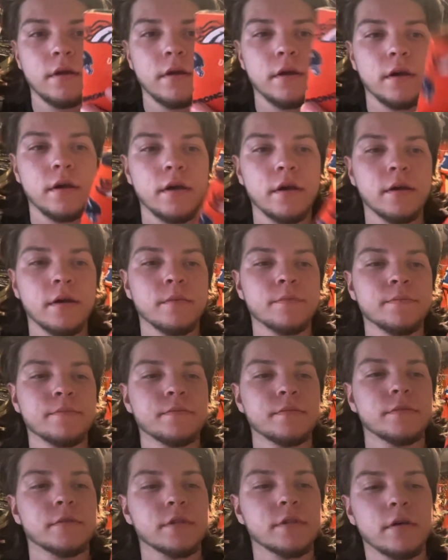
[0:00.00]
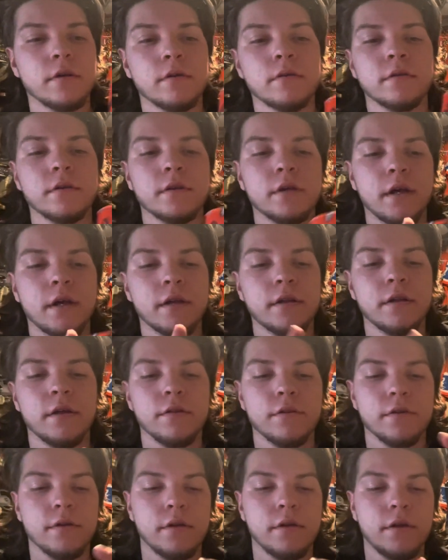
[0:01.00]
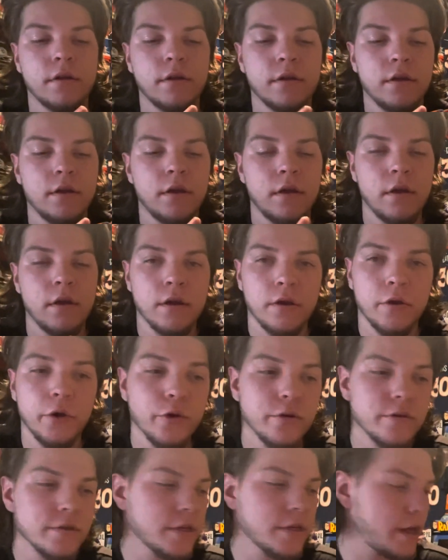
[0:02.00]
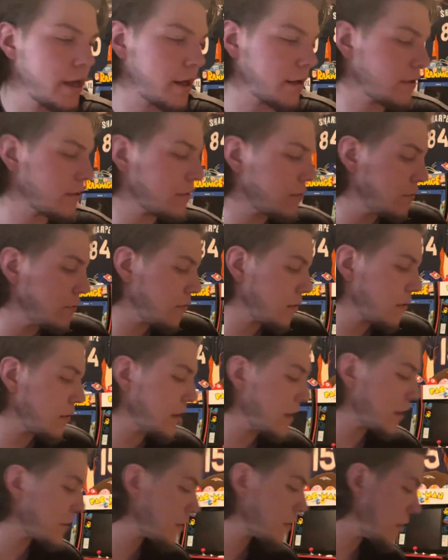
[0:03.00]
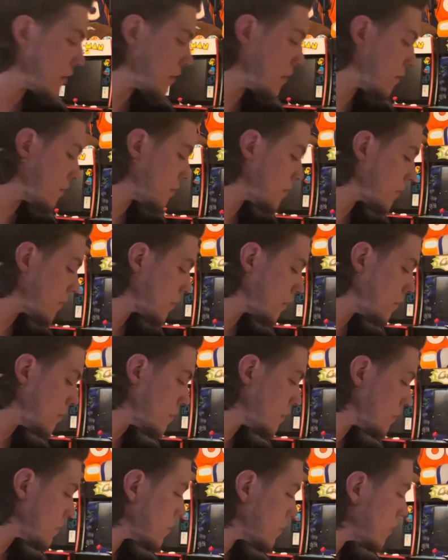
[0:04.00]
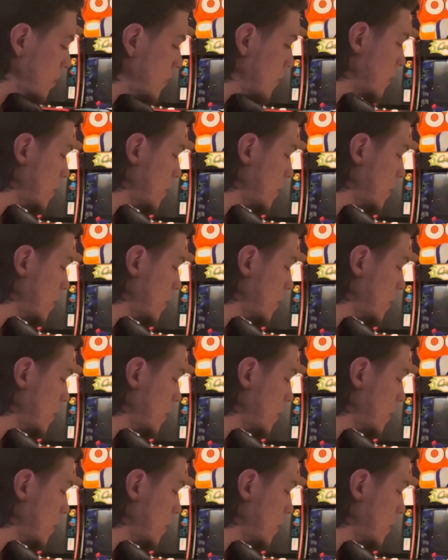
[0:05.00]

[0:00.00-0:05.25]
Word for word: Um, so got another koozie add to the collection. I love koozies.